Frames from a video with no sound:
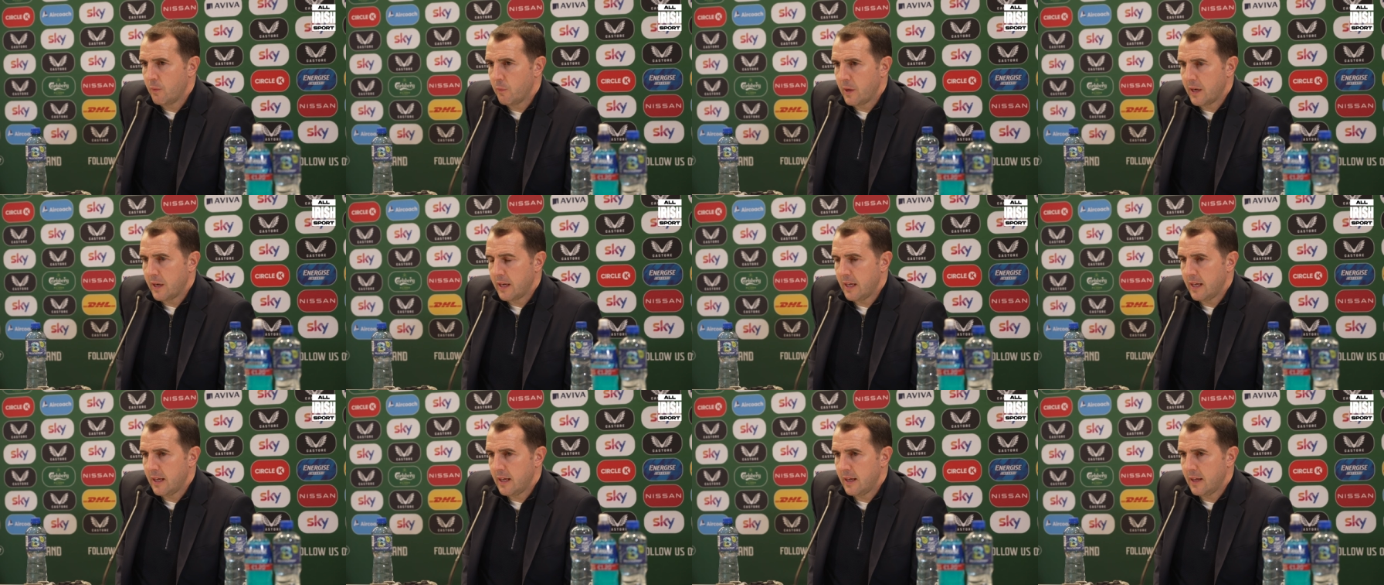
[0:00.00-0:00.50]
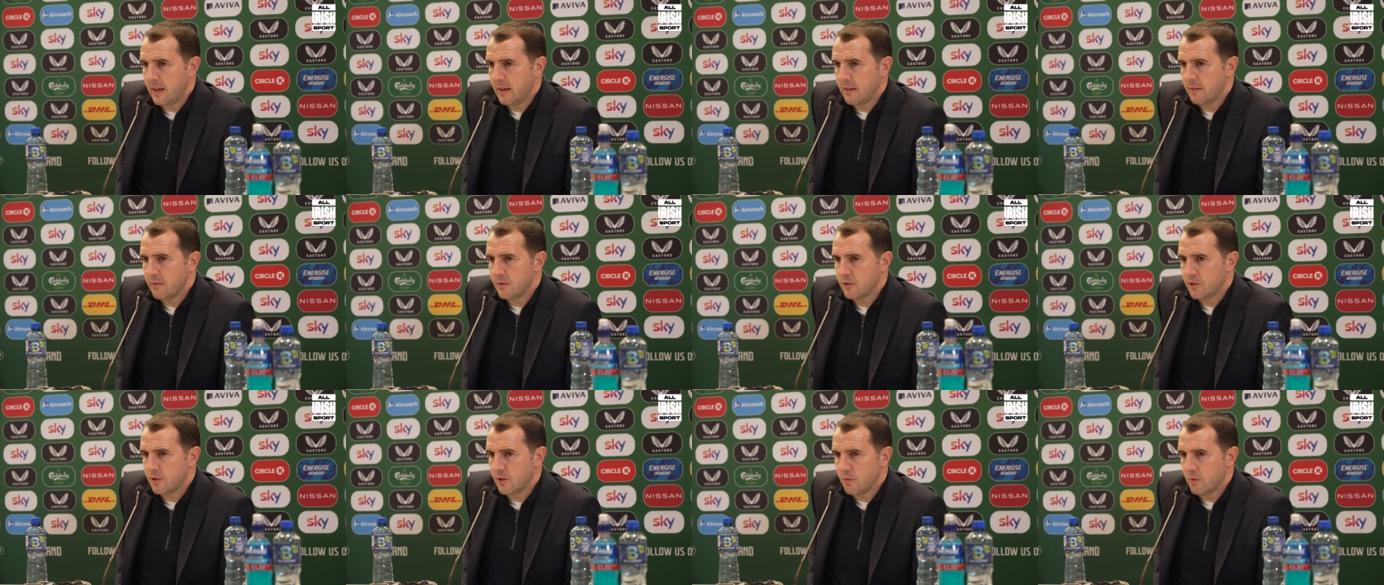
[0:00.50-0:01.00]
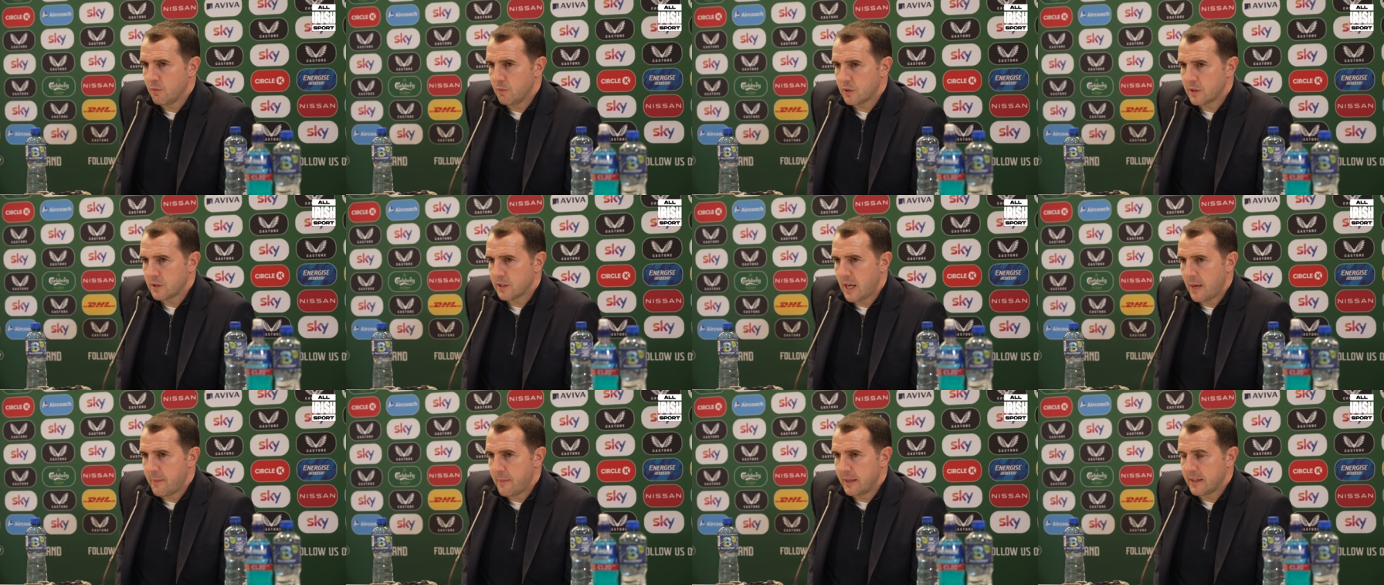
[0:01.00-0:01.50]
when he
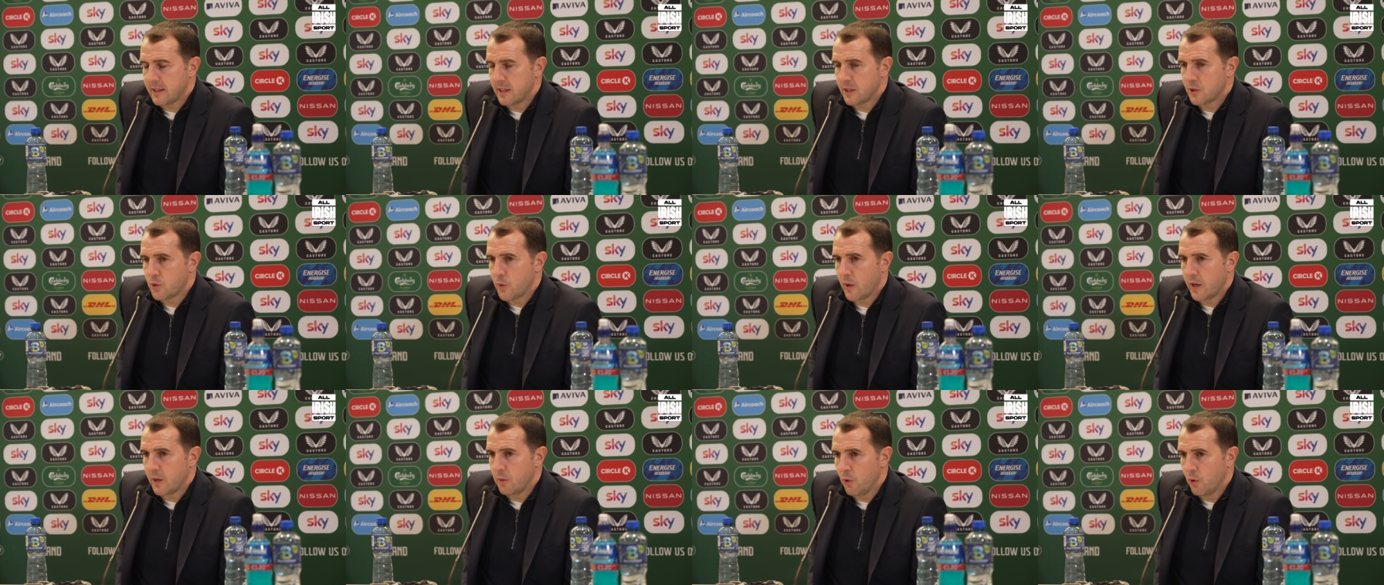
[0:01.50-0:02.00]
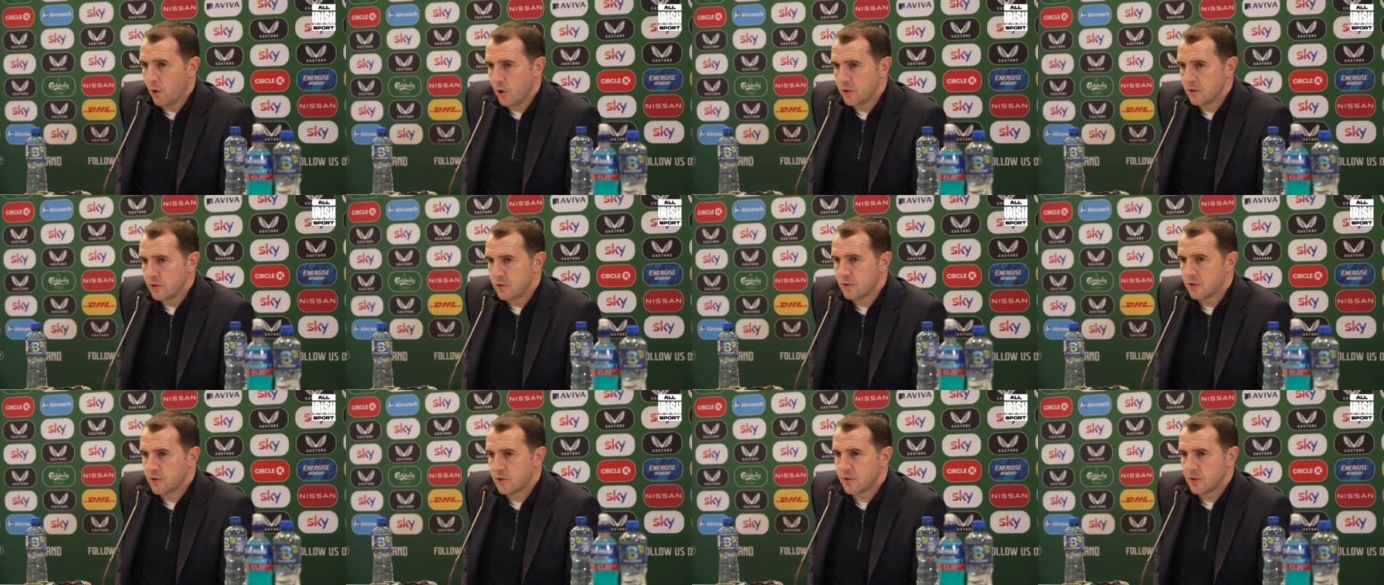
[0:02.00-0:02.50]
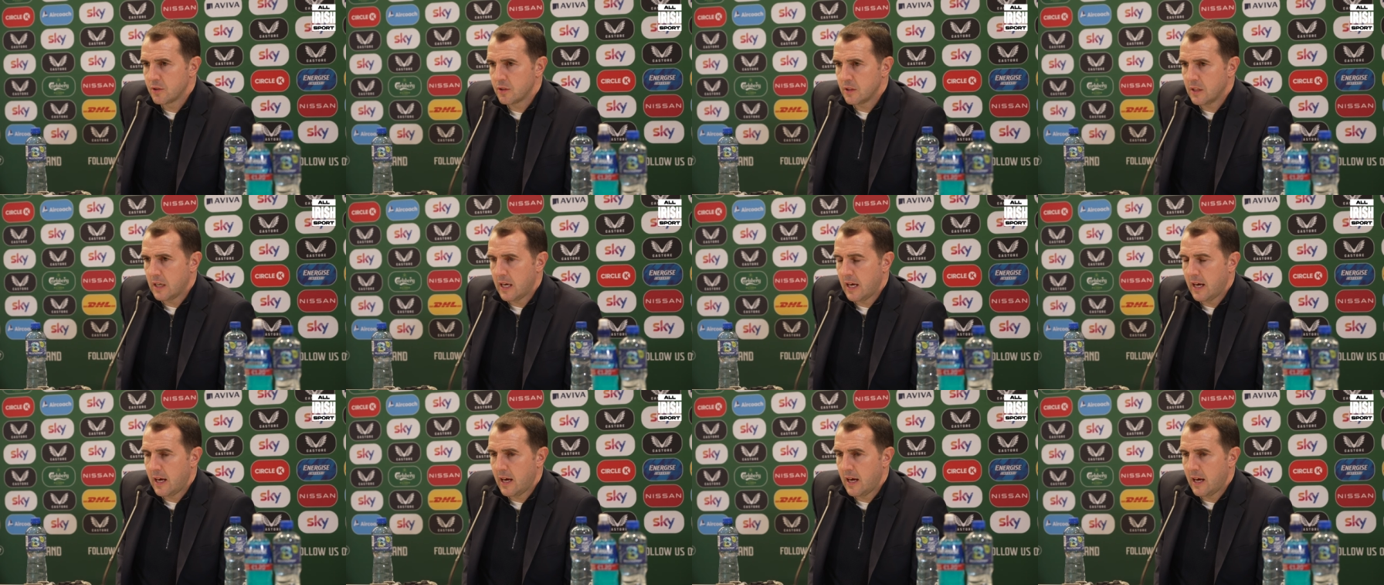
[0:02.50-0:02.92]
came into the 21s,